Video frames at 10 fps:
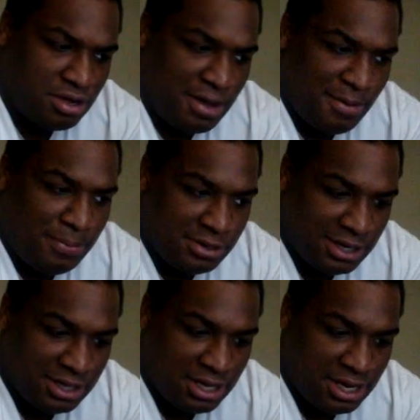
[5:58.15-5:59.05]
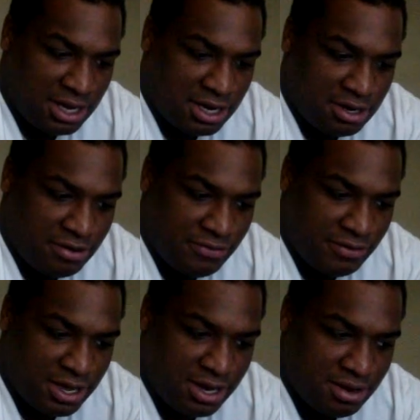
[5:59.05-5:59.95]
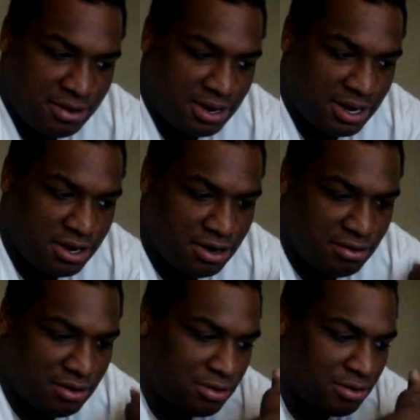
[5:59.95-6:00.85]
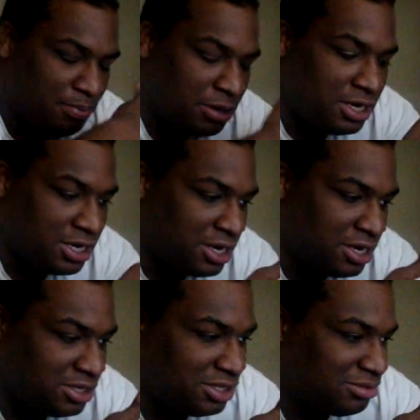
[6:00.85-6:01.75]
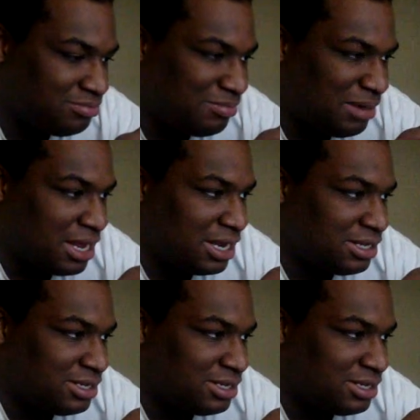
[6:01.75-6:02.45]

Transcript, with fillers: completely and utterly forgetting, like you know, or completely not just make it,